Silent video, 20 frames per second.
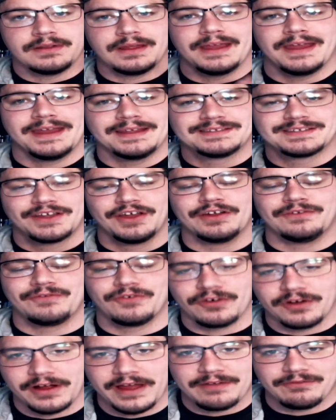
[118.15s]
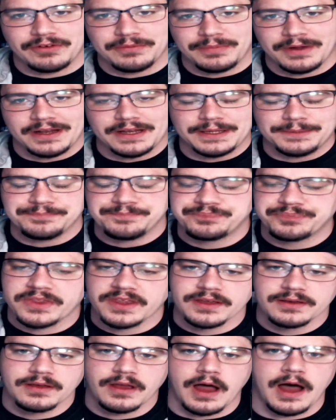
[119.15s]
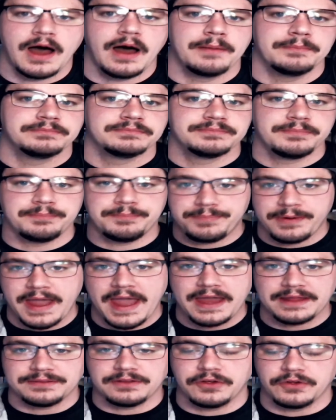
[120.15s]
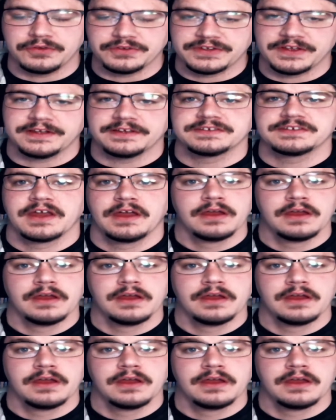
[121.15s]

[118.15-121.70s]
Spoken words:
it's good for everybody. Bad news is